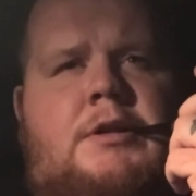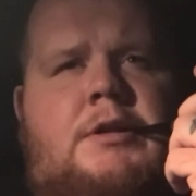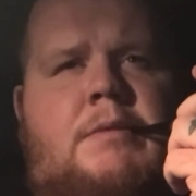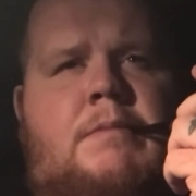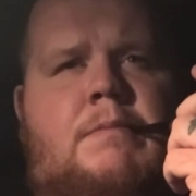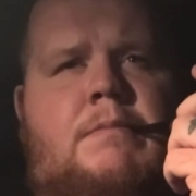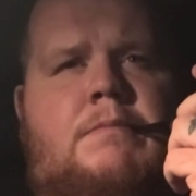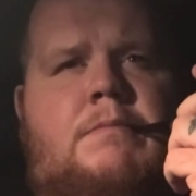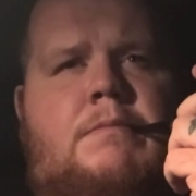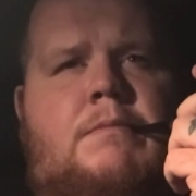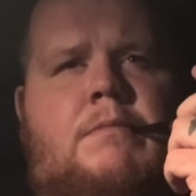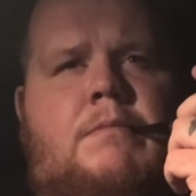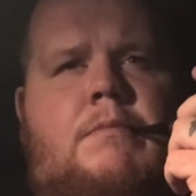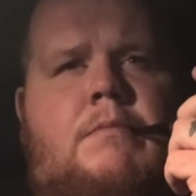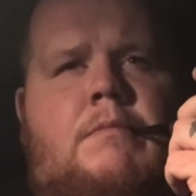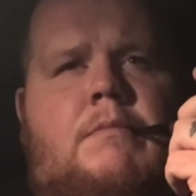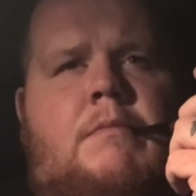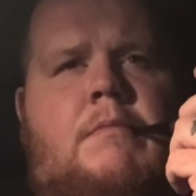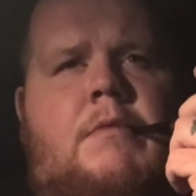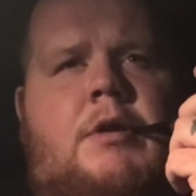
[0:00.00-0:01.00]
it,
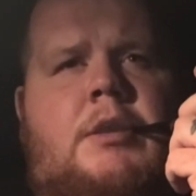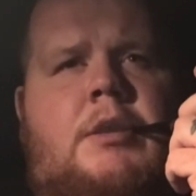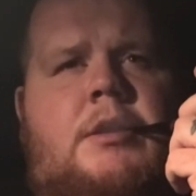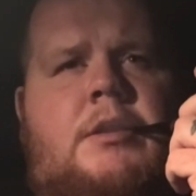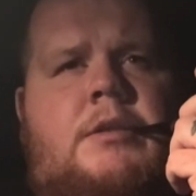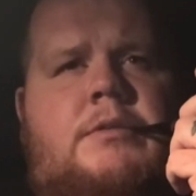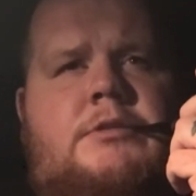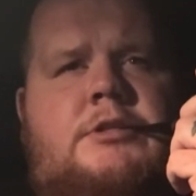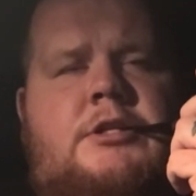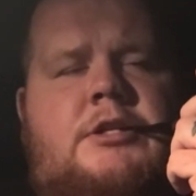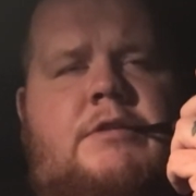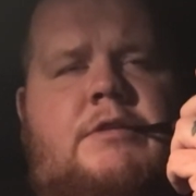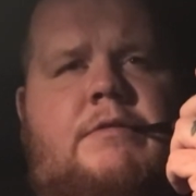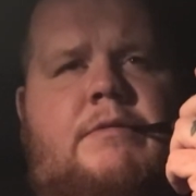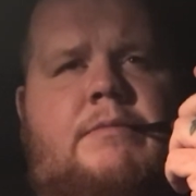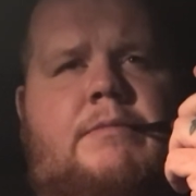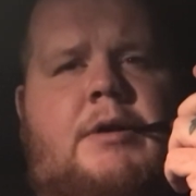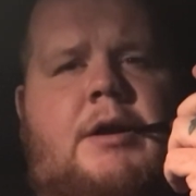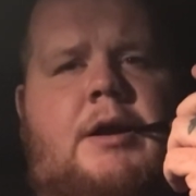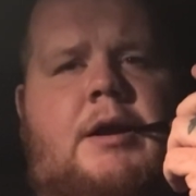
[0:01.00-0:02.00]
it was a
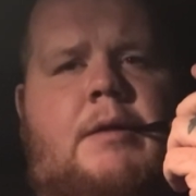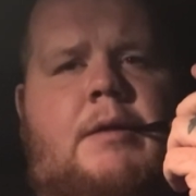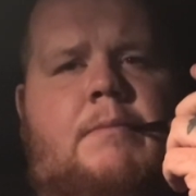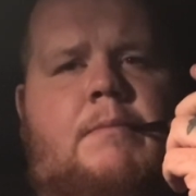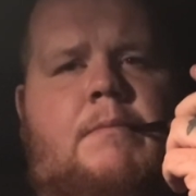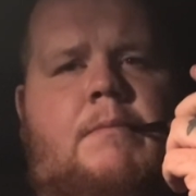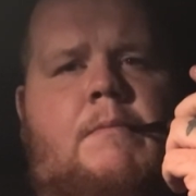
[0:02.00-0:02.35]
different pipe.